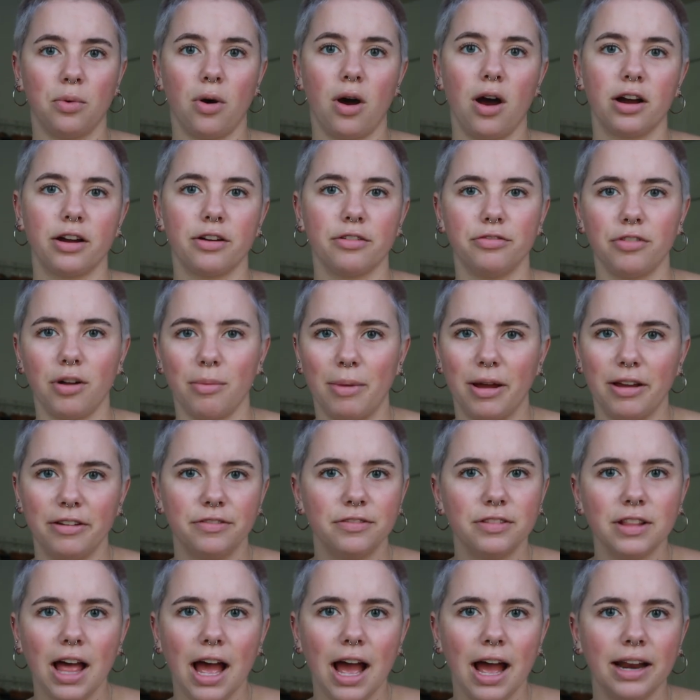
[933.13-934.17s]
walk from my
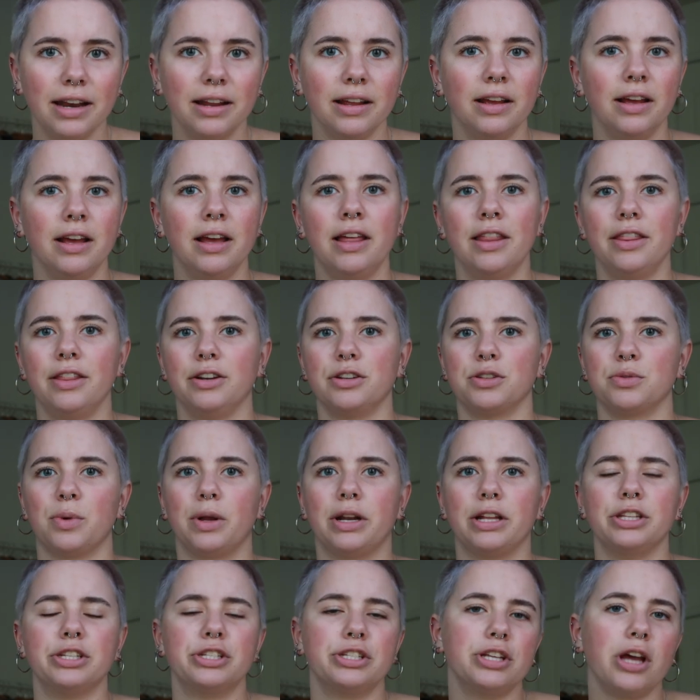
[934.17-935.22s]
flat. There's
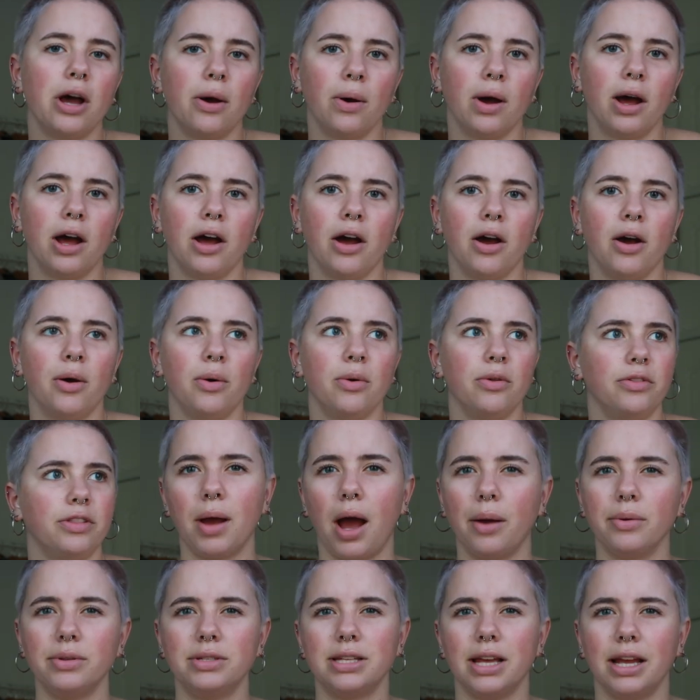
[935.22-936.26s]
one in Soho.
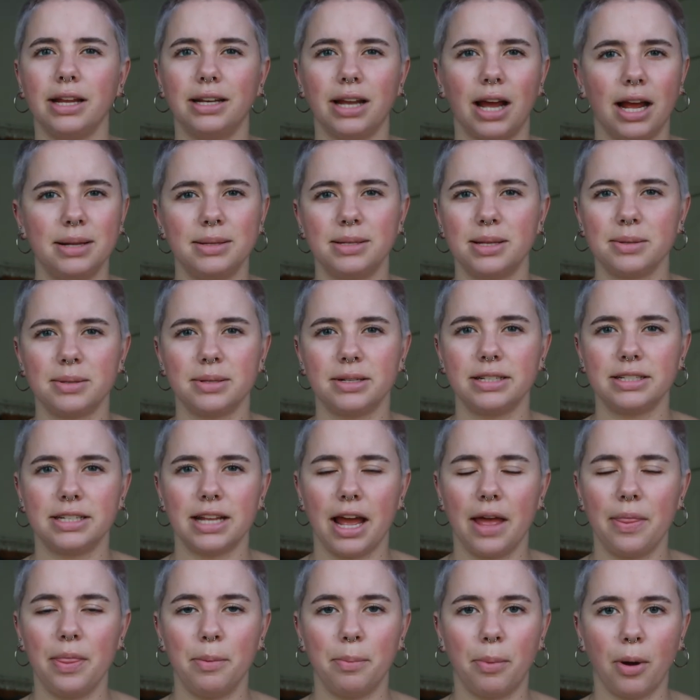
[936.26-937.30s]
I would say 9 times out of
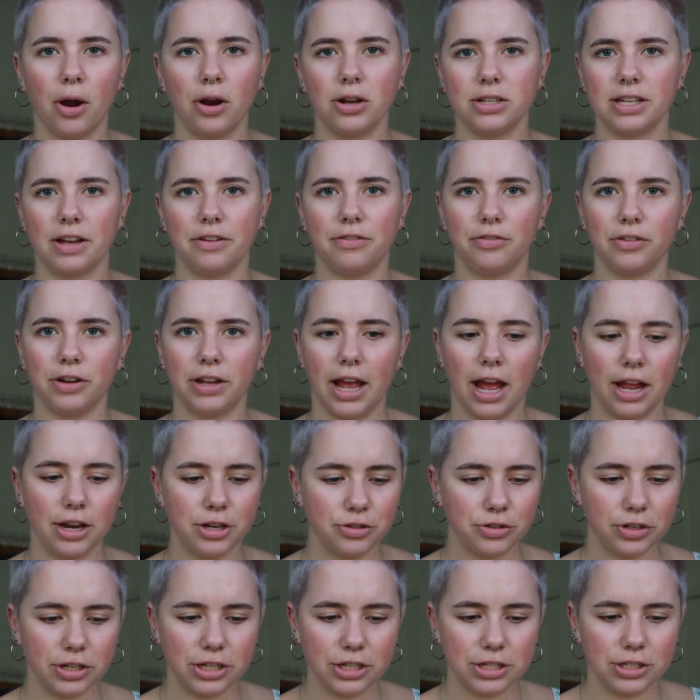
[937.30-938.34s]
10, the bars have free
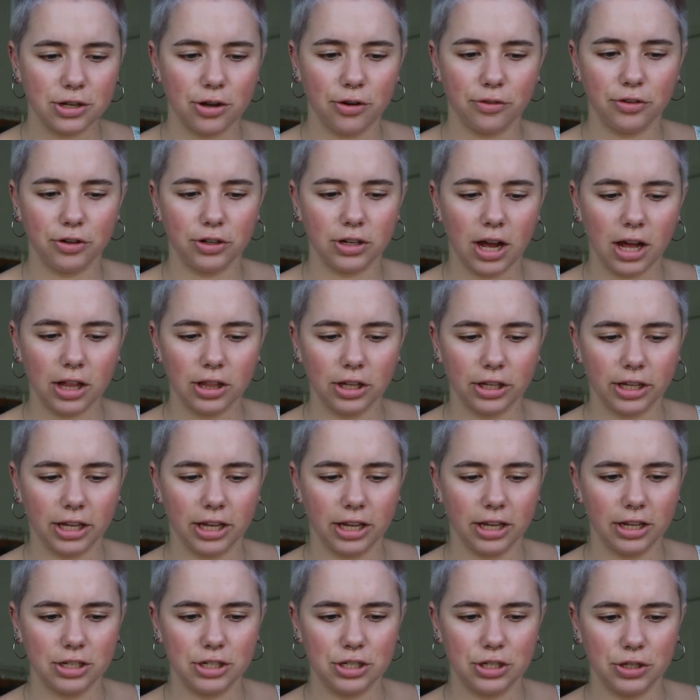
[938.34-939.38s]
entry. So if you're not
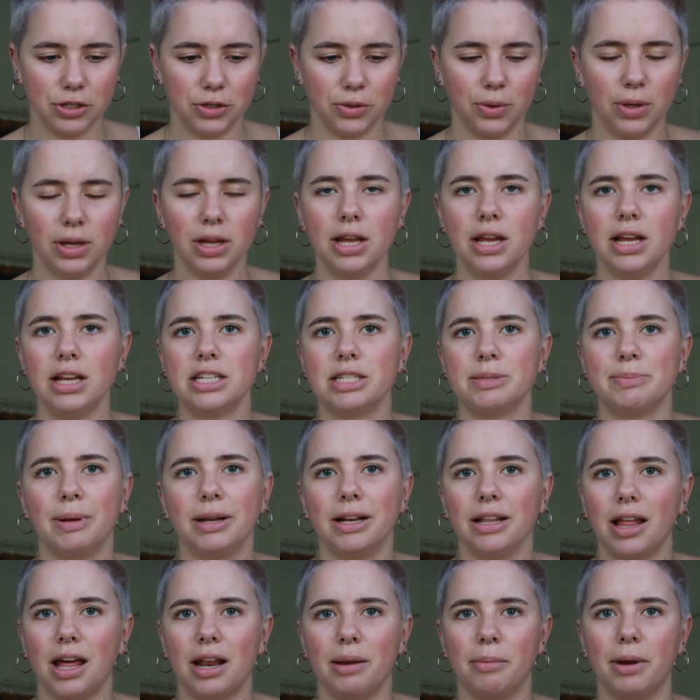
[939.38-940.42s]
looking to
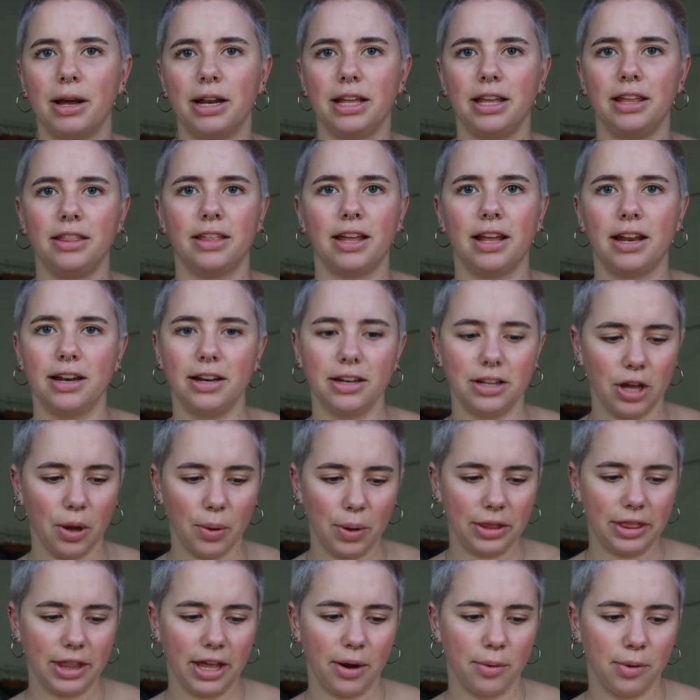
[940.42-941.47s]
spend a lot of money, then
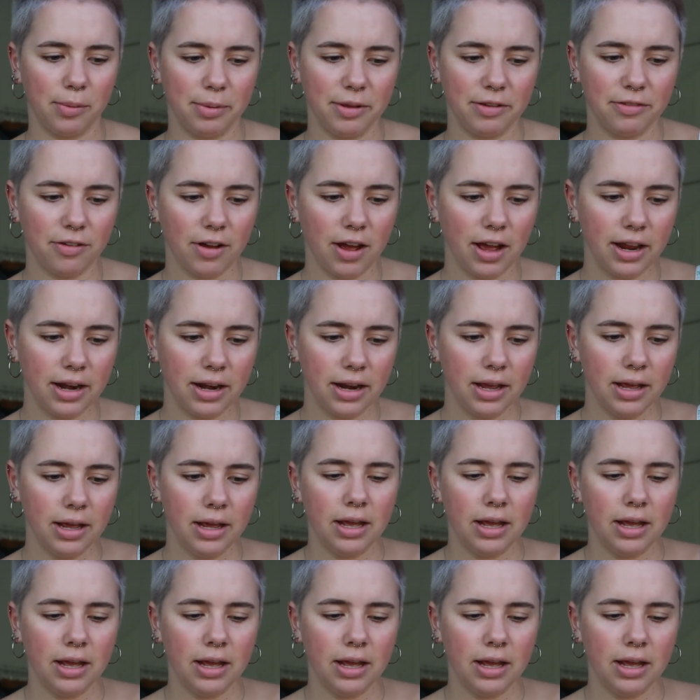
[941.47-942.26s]
going there would be fun.